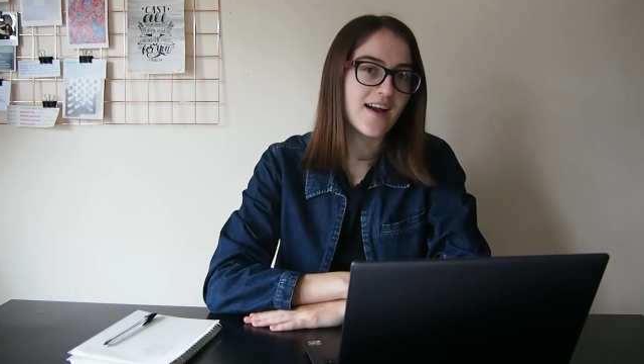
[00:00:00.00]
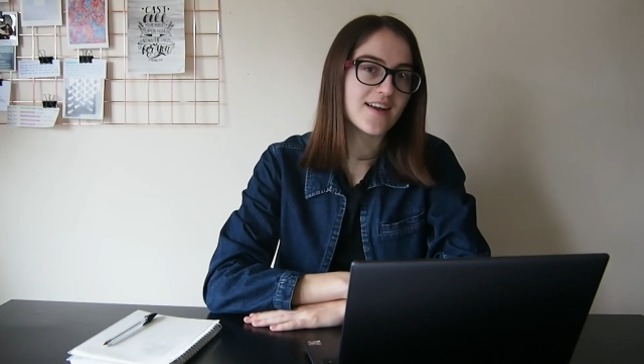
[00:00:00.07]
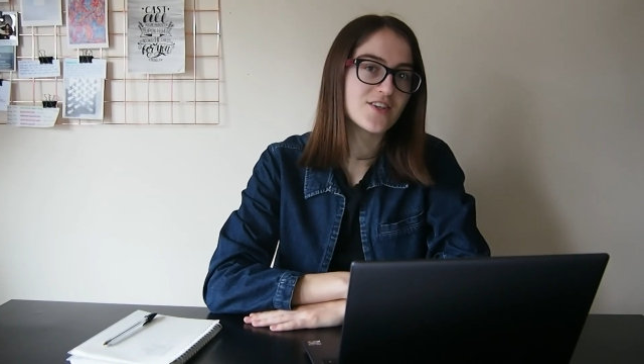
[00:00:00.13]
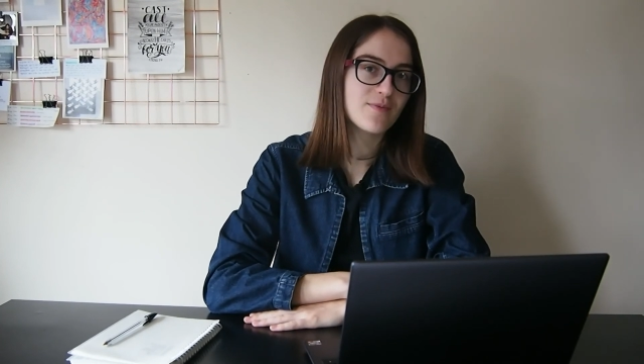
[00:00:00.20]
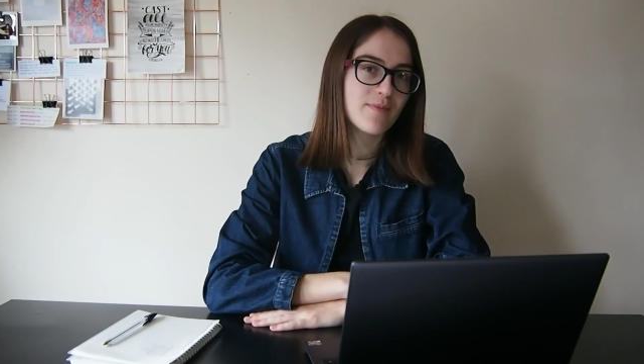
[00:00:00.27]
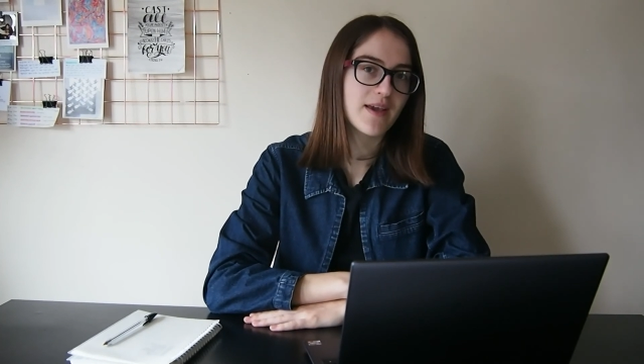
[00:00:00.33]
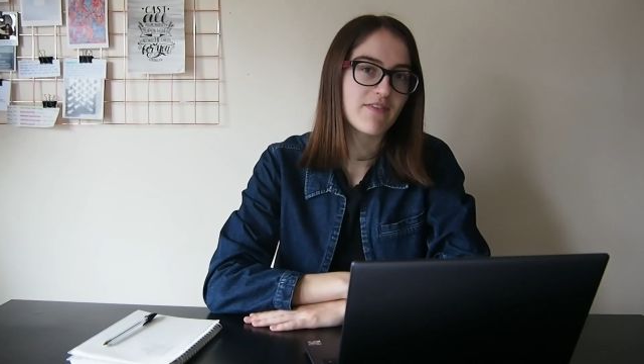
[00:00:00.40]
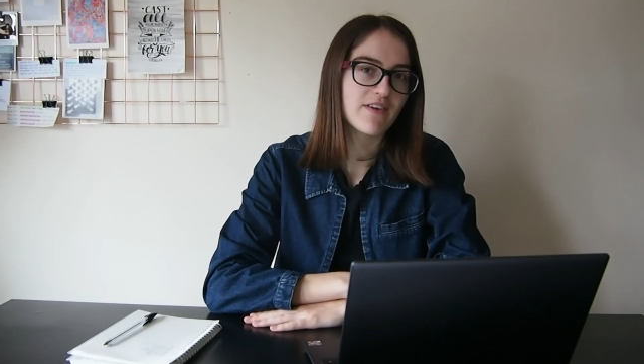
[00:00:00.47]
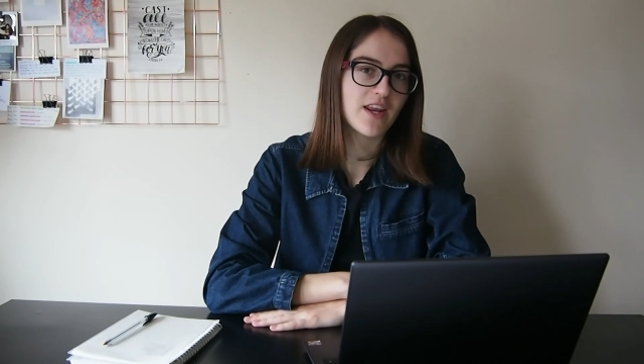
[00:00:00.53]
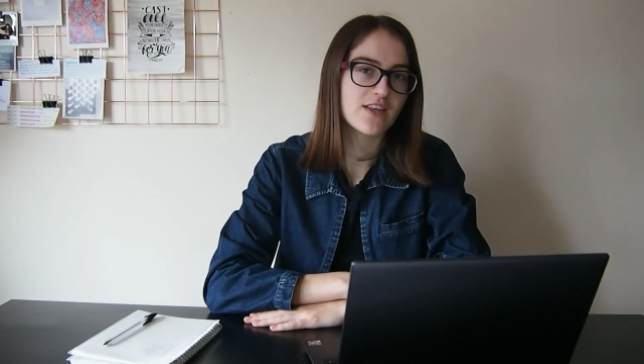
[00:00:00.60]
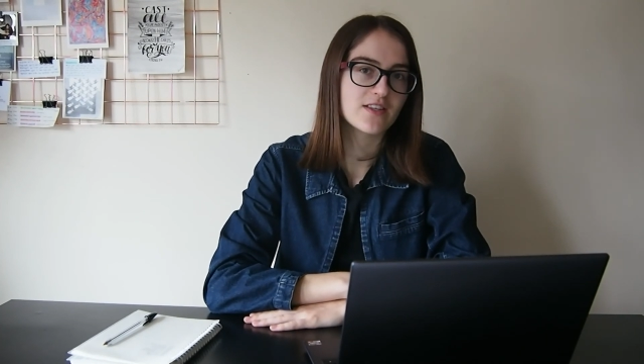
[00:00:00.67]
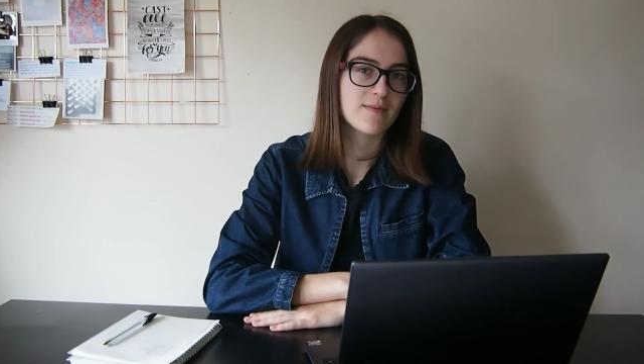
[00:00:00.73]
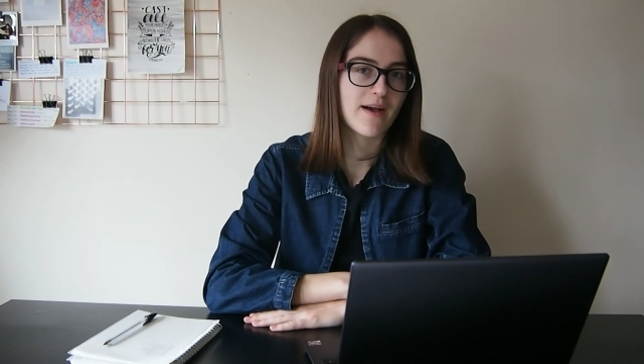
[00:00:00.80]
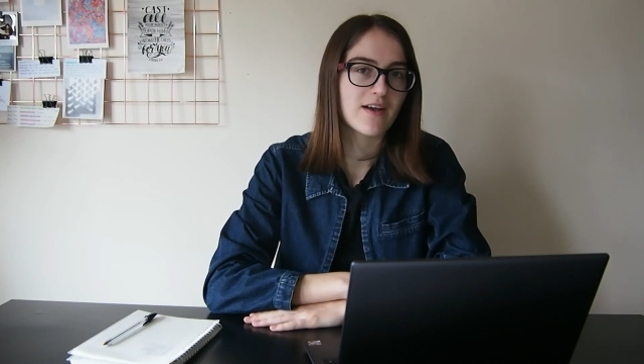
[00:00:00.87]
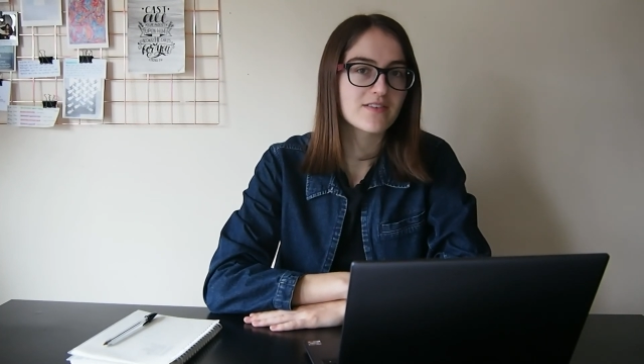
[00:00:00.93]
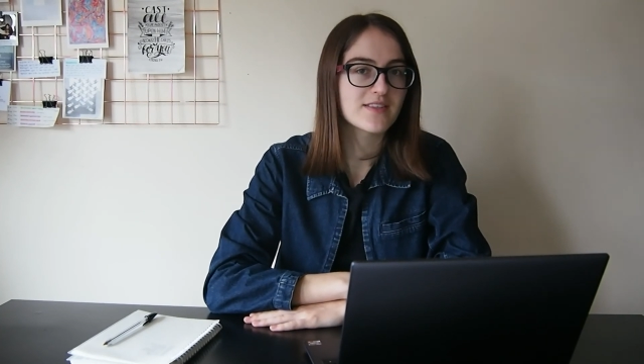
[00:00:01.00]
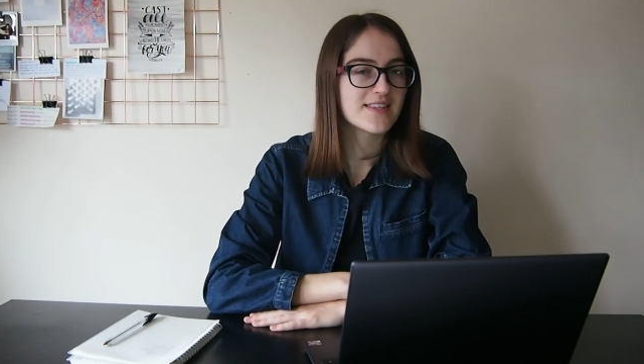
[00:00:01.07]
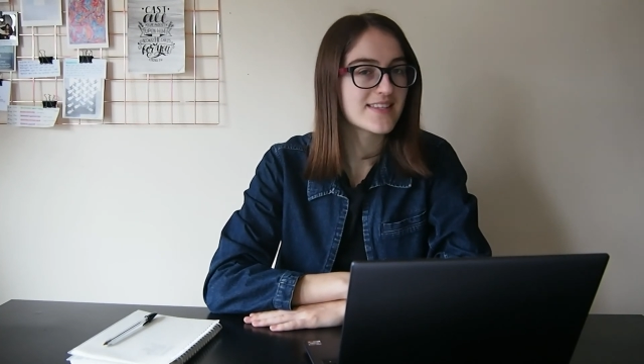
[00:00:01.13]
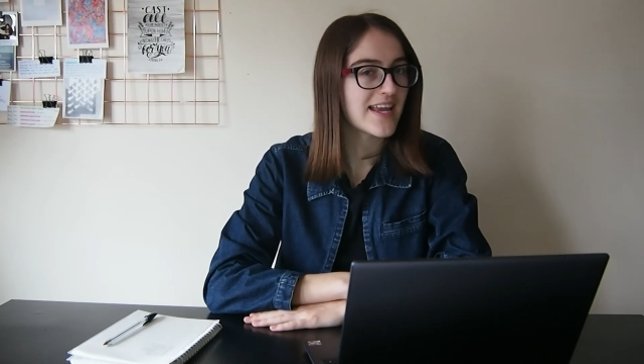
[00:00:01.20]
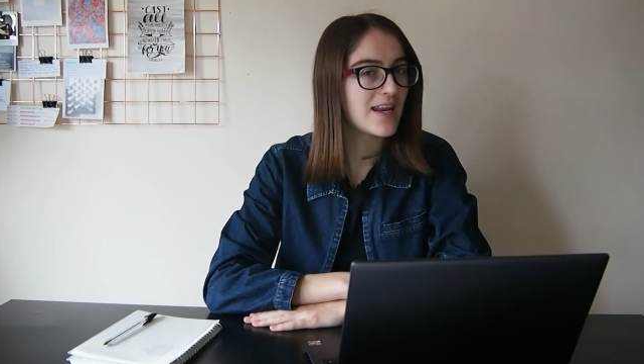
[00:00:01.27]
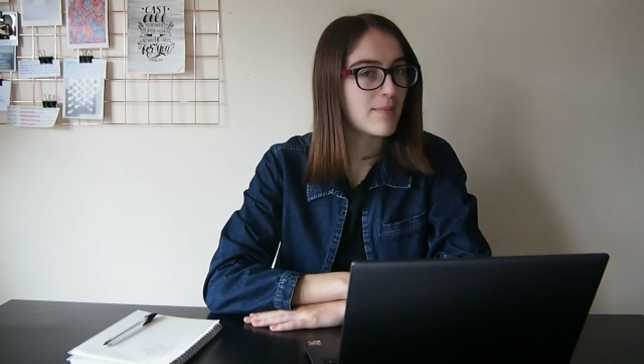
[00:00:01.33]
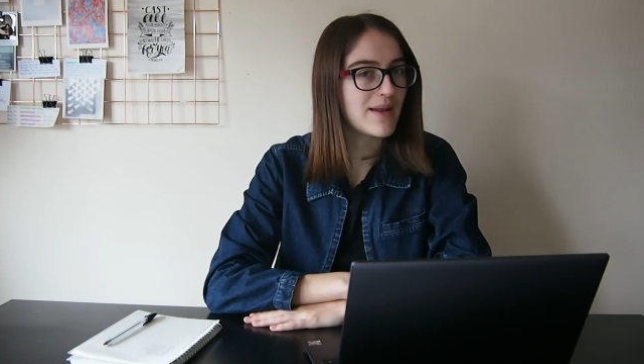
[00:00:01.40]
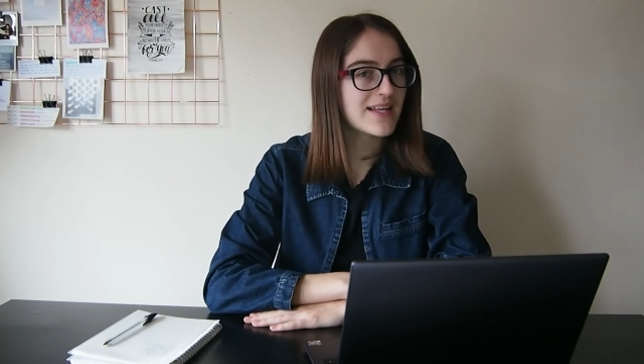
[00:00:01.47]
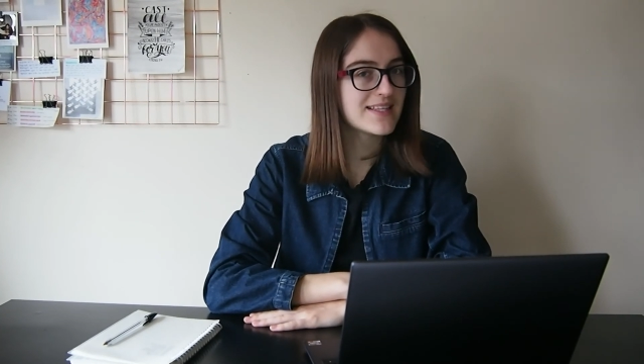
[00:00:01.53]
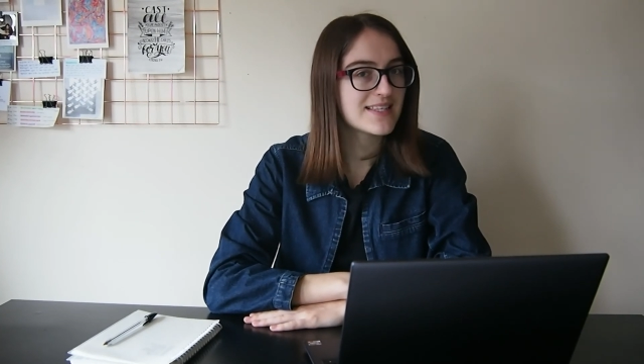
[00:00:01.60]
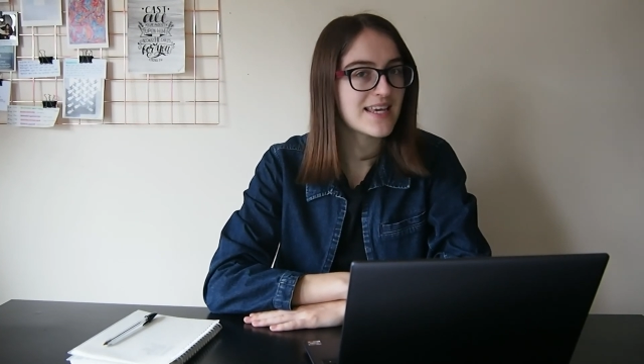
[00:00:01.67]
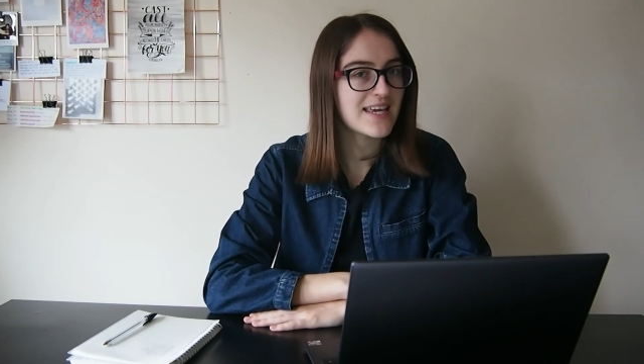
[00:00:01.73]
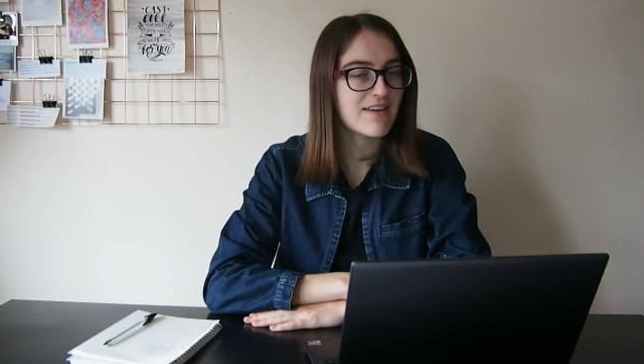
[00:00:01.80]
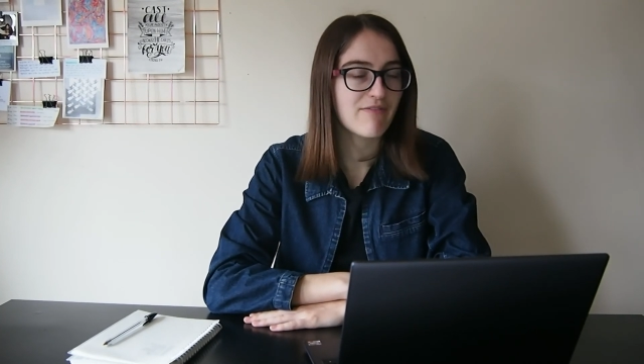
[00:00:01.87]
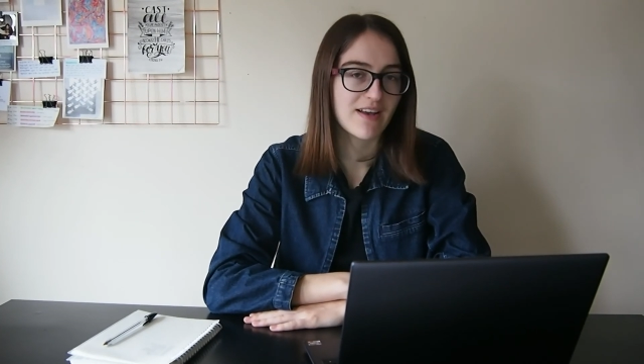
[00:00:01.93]
I do make videos about
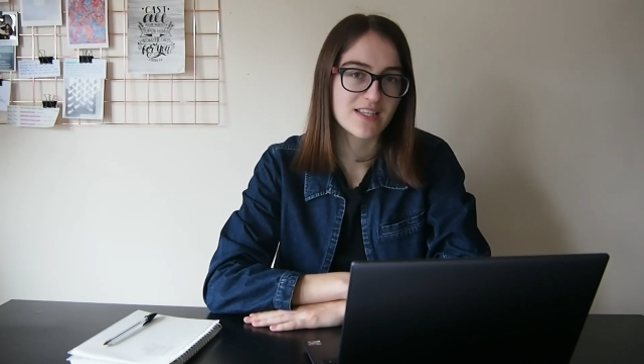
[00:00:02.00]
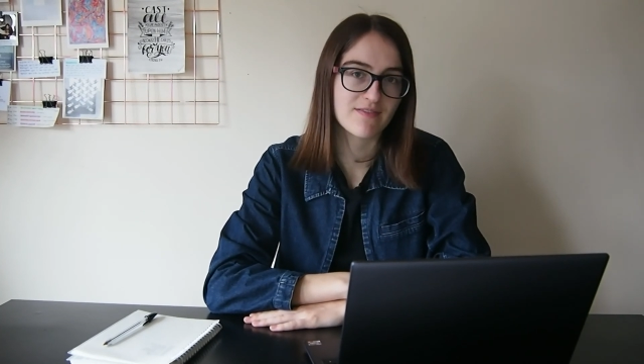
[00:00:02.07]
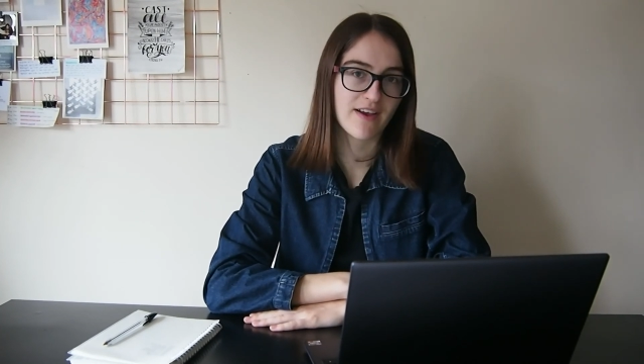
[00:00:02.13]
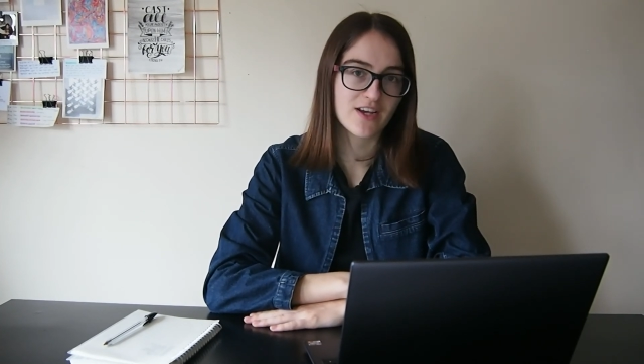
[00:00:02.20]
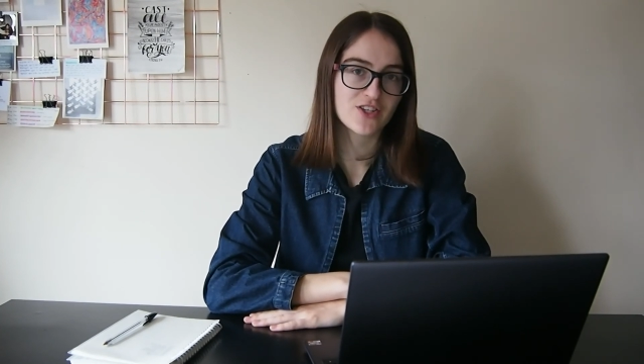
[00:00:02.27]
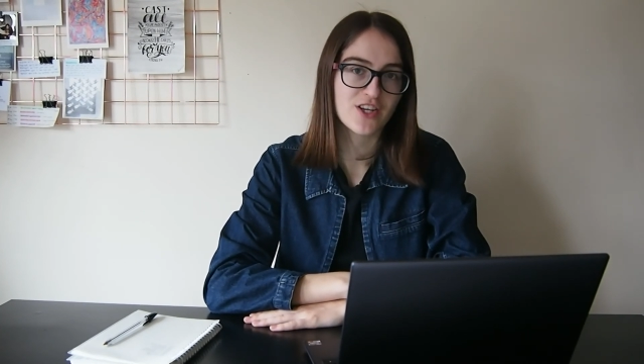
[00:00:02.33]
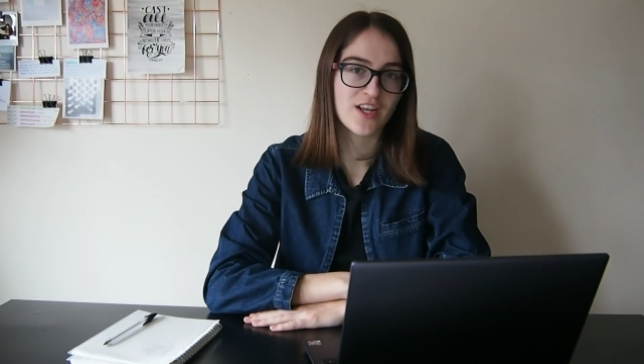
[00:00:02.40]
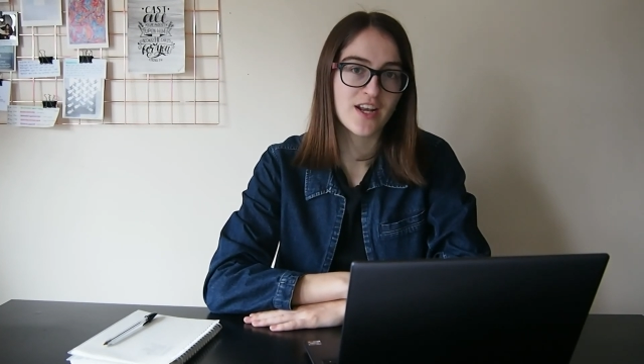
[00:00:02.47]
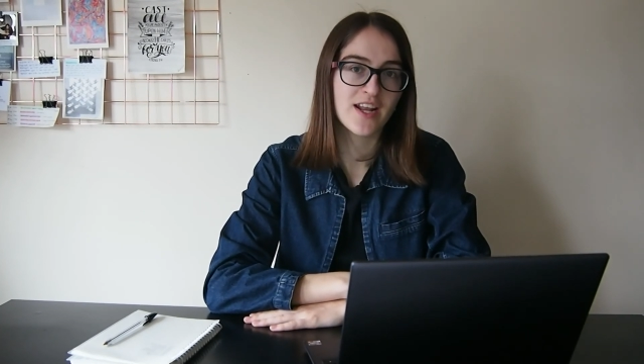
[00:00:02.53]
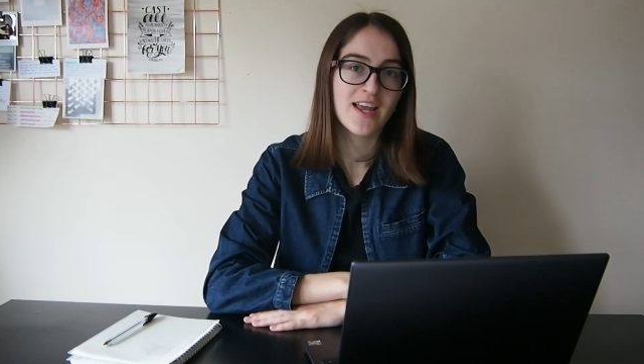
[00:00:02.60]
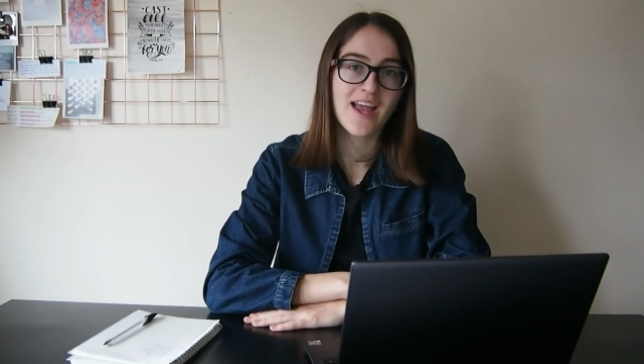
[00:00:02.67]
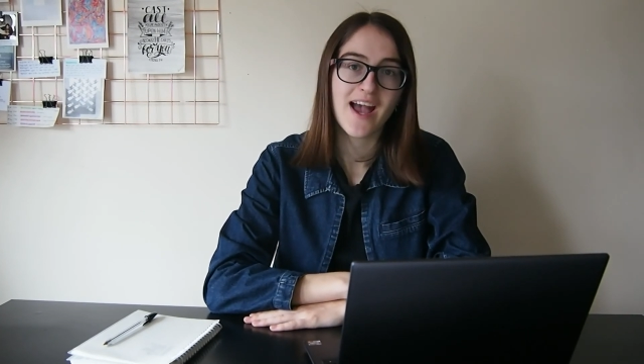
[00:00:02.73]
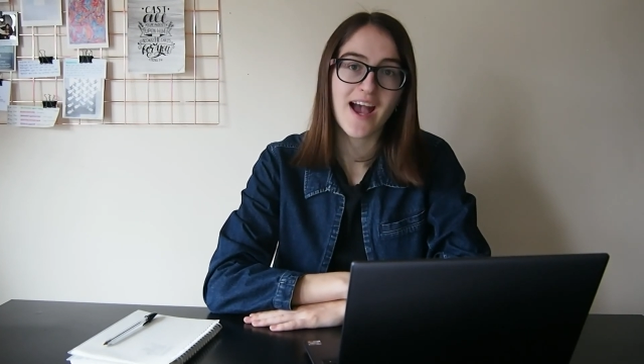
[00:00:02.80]
sustainability, fast fashion,